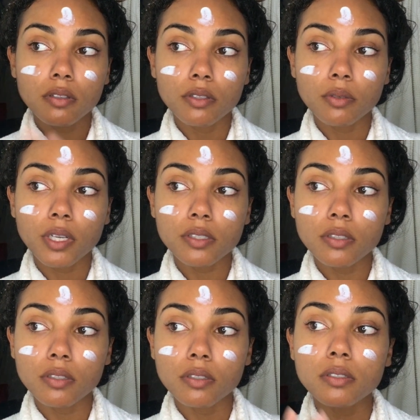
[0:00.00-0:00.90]
this one has a
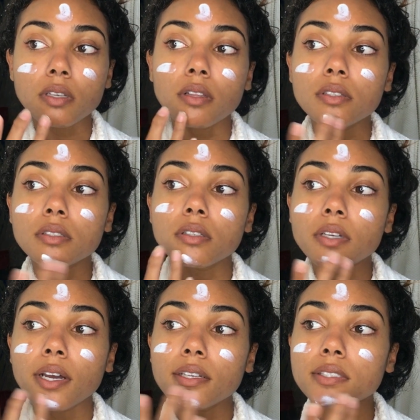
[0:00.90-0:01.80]
little
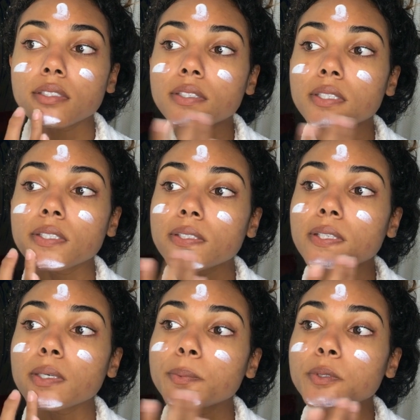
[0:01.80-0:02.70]
salicylic acid in it and
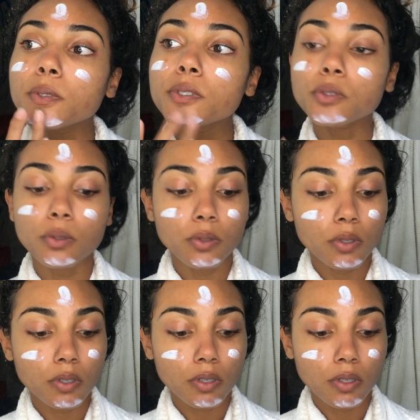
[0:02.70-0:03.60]
helps you control
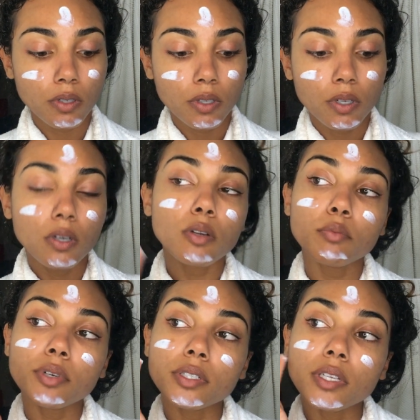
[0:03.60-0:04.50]
or
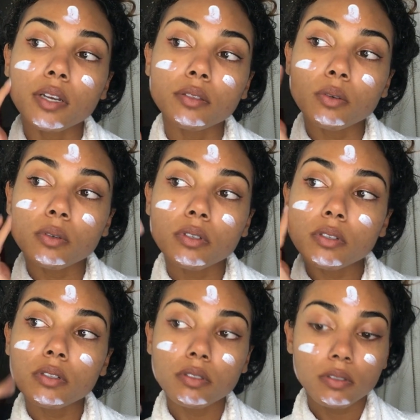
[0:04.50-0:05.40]
break down the
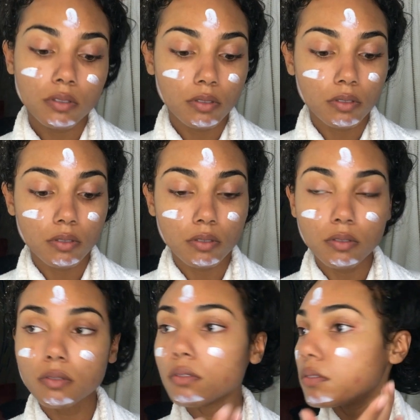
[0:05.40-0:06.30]
oil.
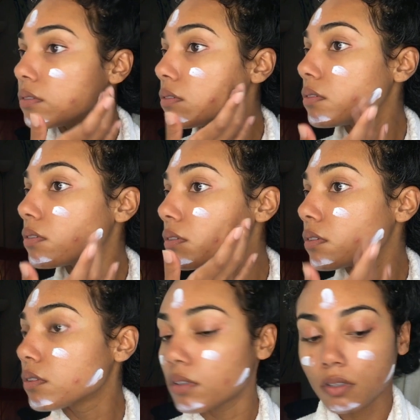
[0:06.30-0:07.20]
And
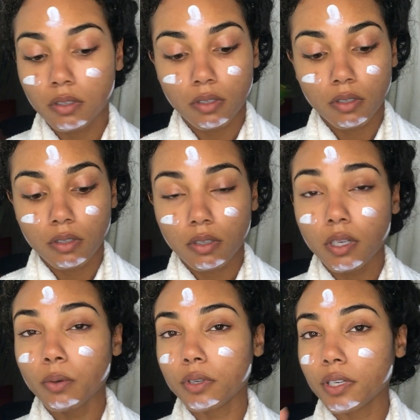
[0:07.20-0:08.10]

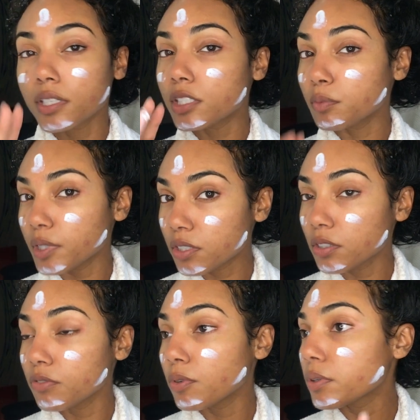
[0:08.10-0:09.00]
we're gonna
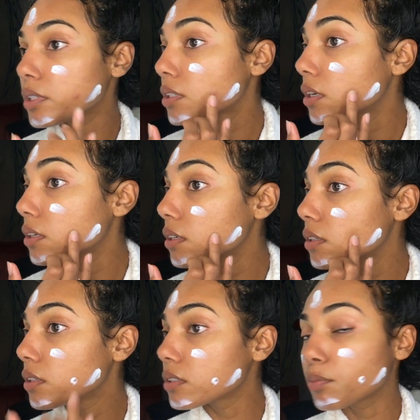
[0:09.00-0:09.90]
especially focus on
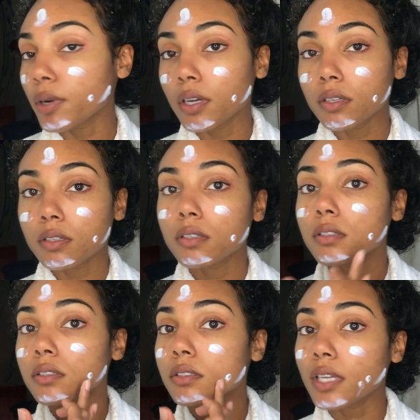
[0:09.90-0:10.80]
this spot.
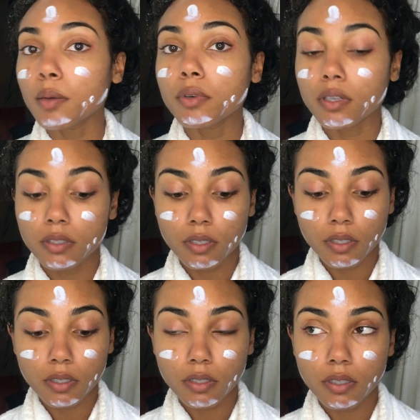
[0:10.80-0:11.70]
Just dab it on
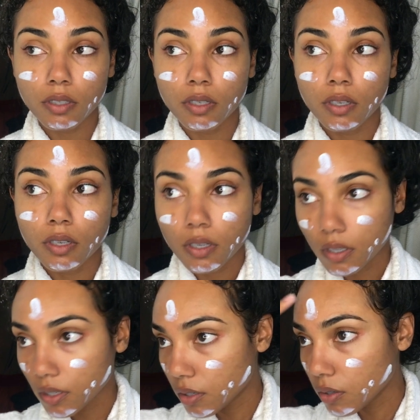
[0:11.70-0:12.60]
there.
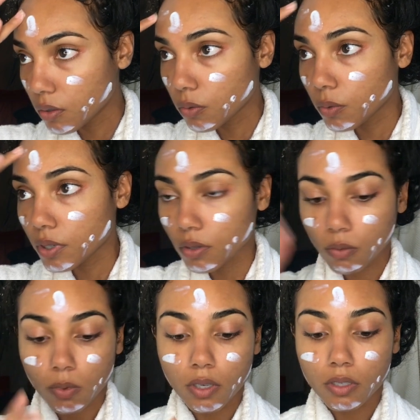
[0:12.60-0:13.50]
You
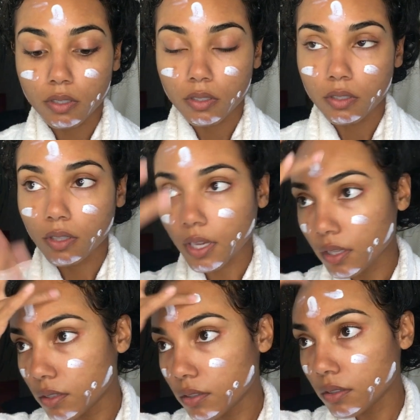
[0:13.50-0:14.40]
don't want that.